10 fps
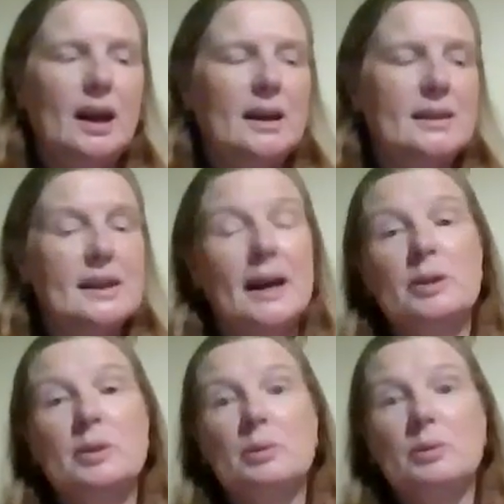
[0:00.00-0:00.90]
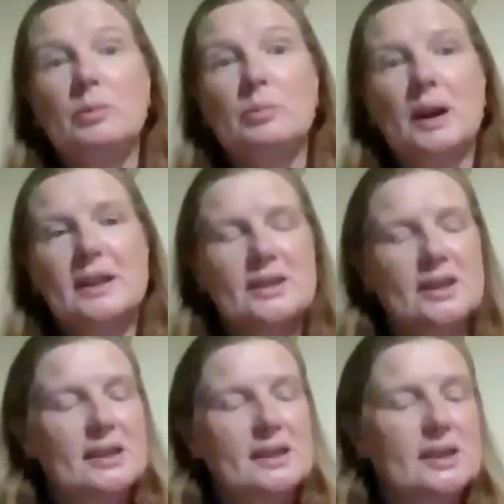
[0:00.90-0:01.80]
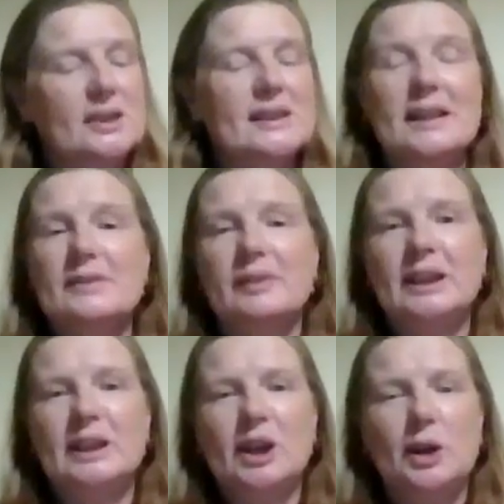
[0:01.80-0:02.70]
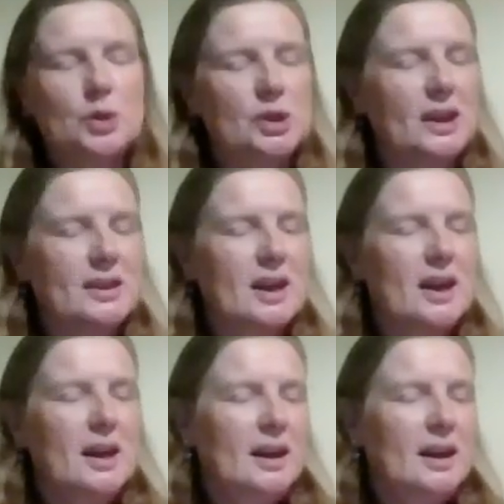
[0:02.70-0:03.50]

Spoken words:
how you might successfully negotiate